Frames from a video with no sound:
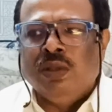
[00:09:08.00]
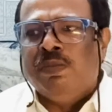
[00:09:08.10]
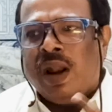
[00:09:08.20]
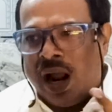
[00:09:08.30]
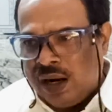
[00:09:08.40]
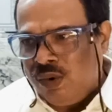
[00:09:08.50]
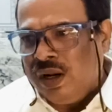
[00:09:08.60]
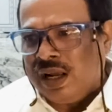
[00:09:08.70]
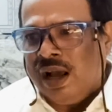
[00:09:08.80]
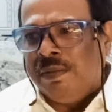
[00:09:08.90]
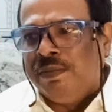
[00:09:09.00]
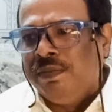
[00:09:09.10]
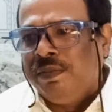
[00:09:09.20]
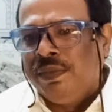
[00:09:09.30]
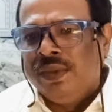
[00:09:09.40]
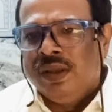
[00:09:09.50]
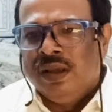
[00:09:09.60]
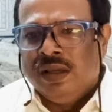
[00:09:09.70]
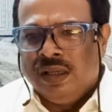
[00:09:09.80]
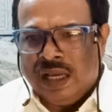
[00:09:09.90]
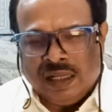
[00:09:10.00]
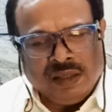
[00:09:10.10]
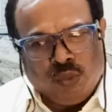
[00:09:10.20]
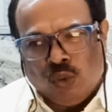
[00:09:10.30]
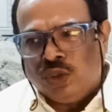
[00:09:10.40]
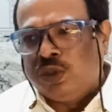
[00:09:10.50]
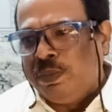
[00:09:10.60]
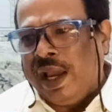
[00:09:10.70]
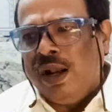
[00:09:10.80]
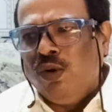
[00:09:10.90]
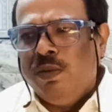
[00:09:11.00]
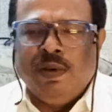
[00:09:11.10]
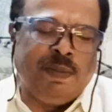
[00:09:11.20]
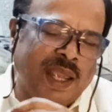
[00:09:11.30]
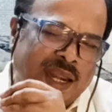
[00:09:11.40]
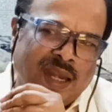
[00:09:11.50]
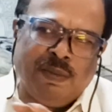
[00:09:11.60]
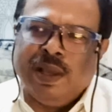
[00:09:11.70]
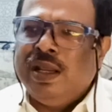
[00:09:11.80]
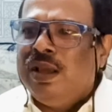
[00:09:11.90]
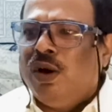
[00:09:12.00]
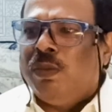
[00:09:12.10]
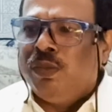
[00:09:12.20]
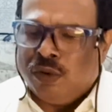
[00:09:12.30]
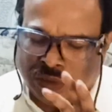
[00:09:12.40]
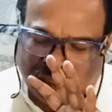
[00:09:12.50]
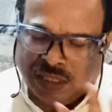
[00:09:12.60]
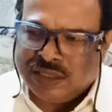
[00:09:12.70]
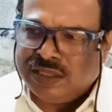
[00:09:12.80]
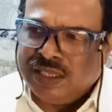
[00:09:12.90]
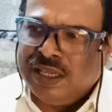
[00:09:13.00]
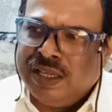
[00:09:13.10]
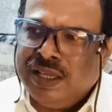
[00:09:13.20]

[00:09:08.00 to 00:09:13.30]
with blood will come, and those smell will be very, very obnoxious.